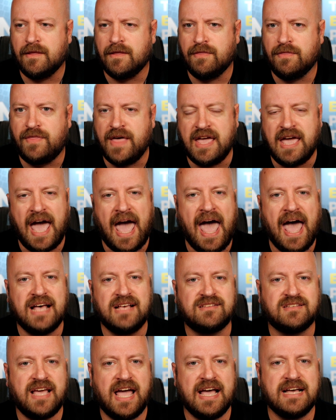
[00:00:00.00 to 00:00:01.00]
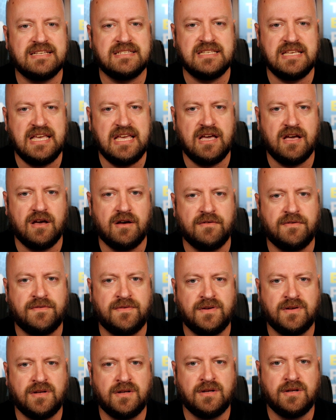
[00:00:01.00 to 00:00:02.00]
they ask as
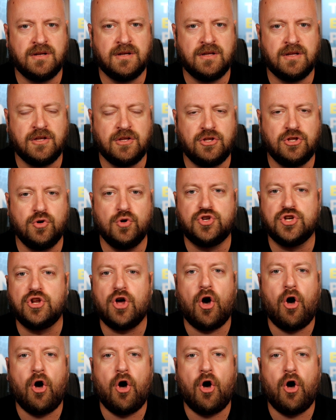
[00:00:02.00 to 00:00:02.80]
if you should